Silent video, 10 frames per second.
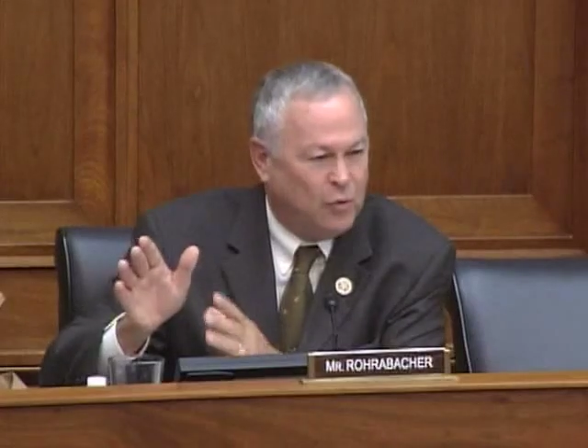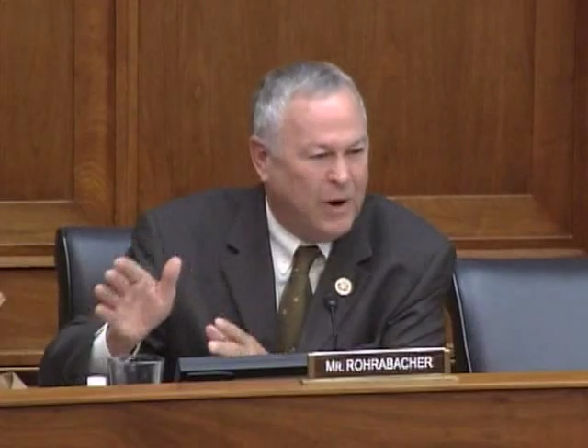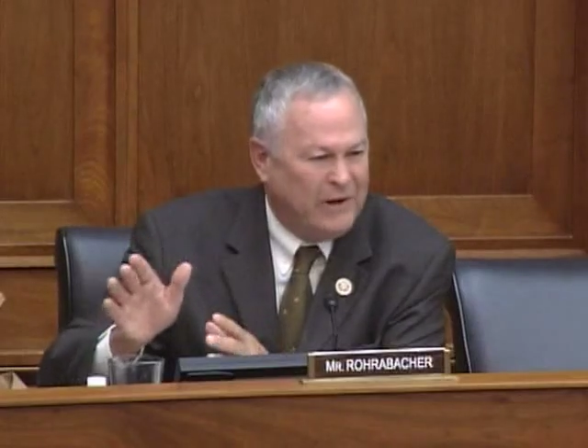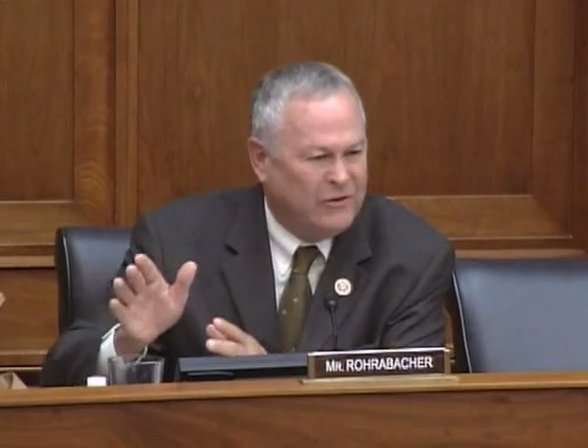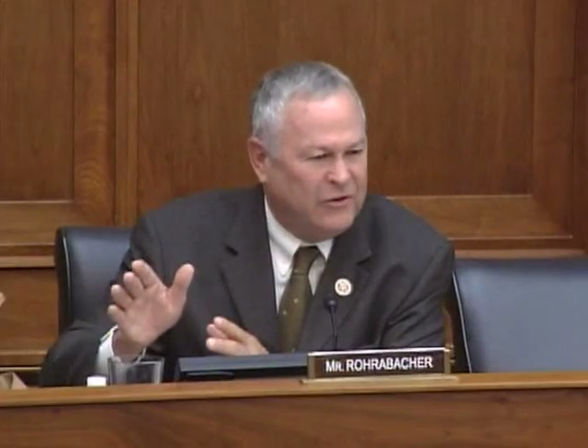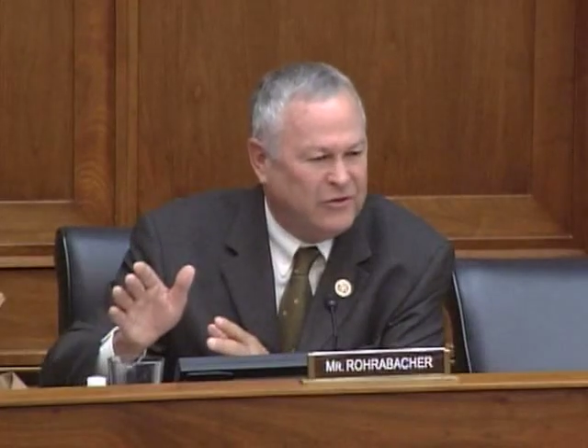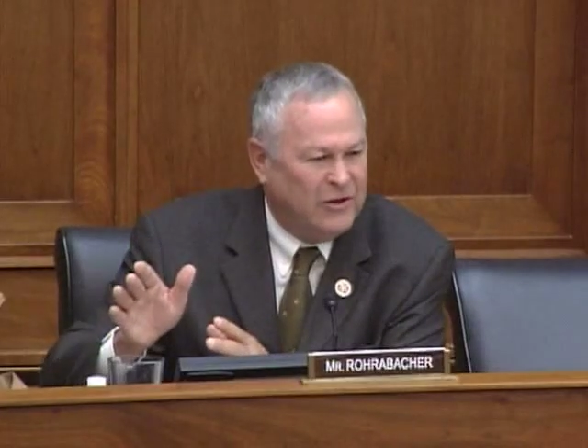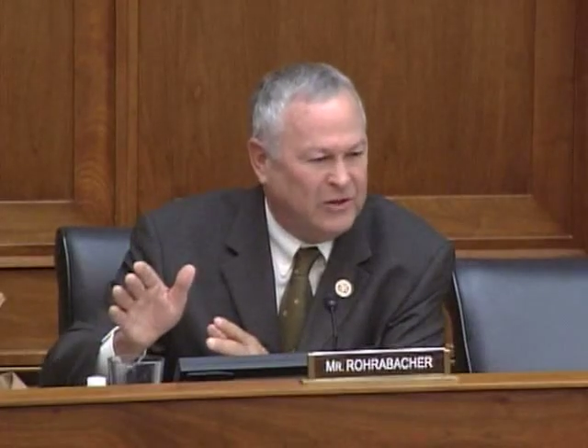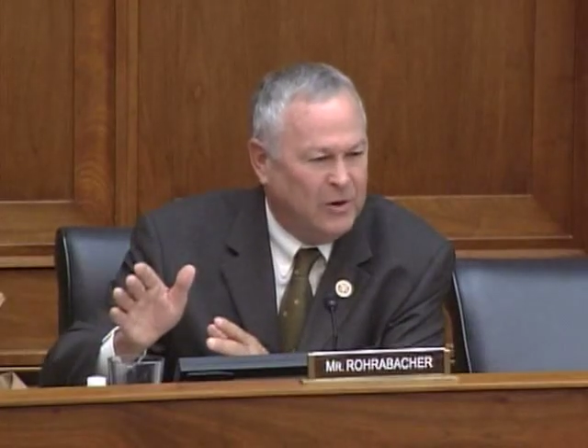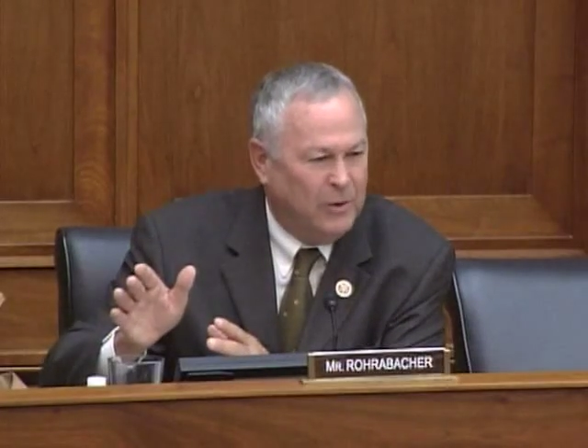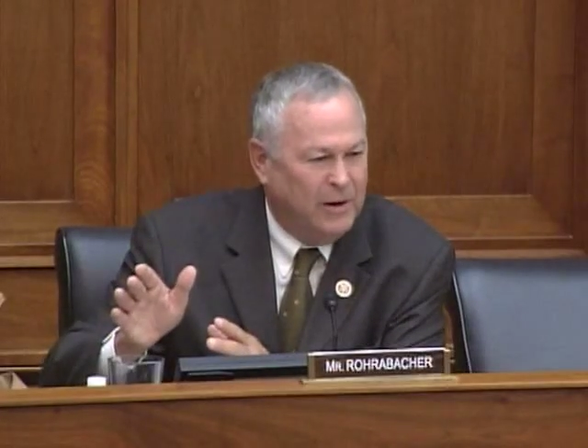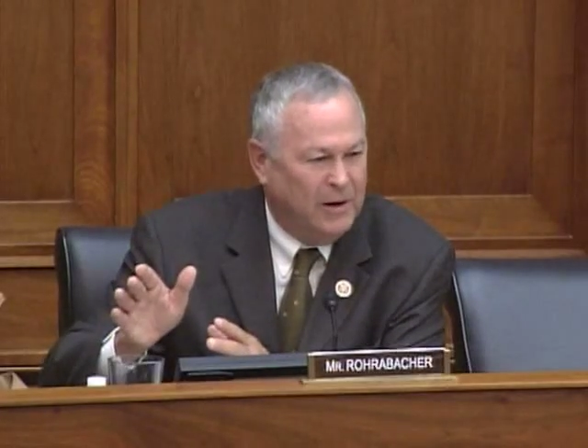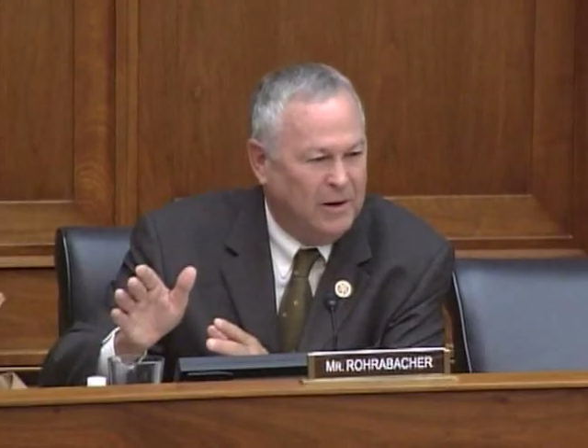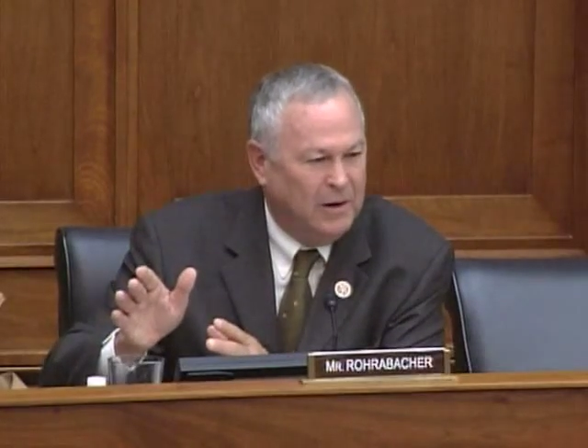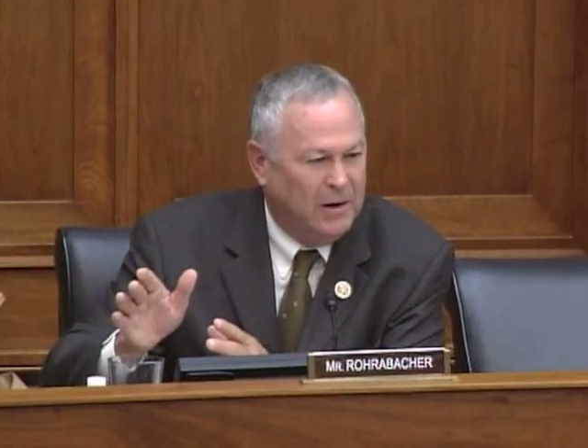crisis that they are
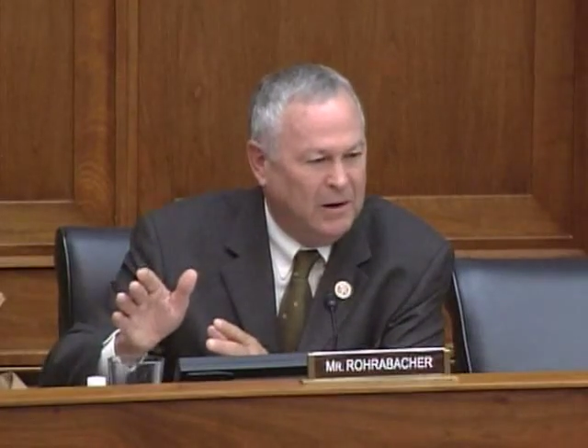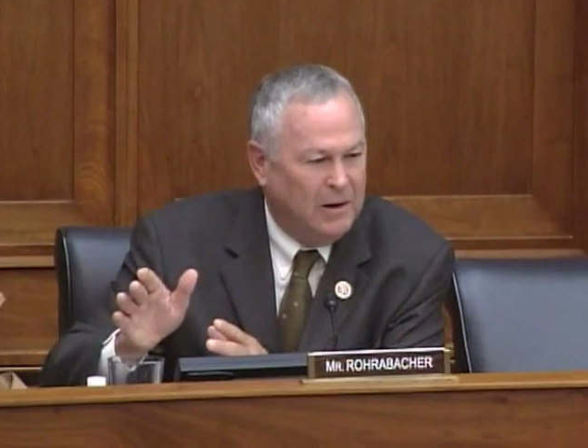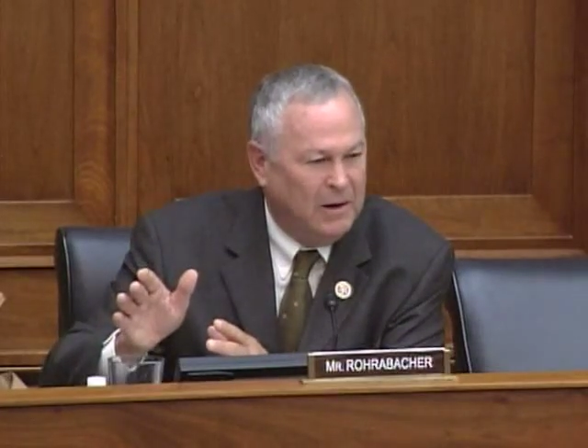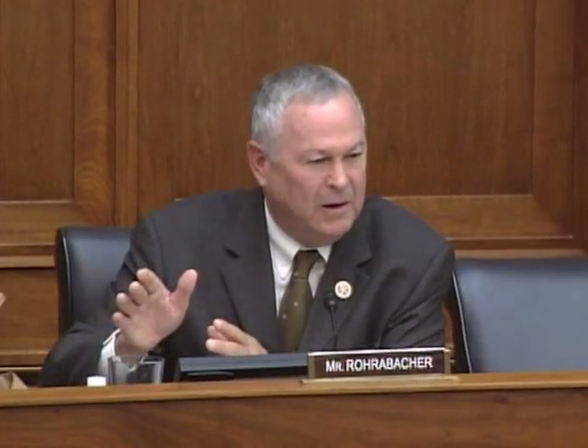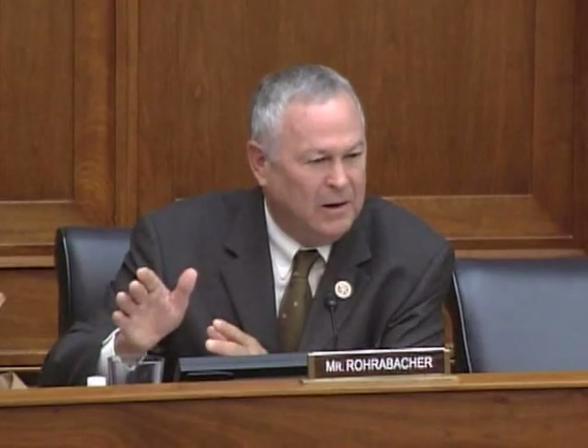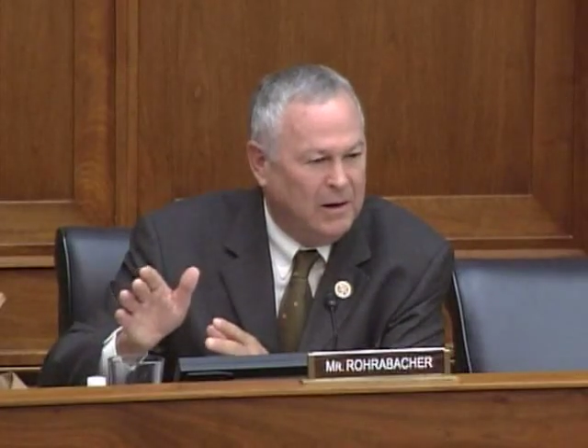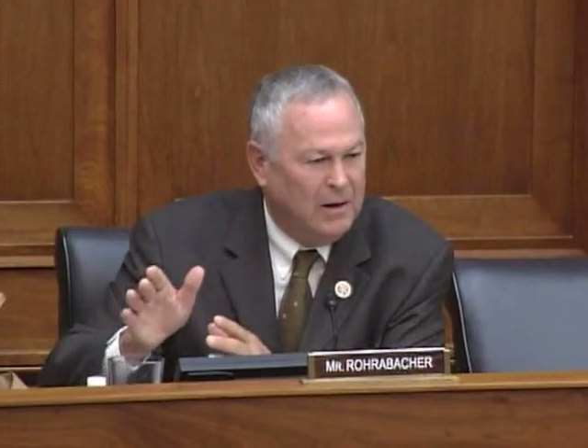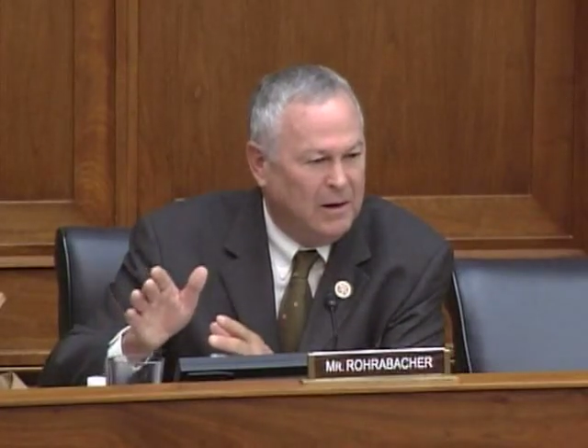in. So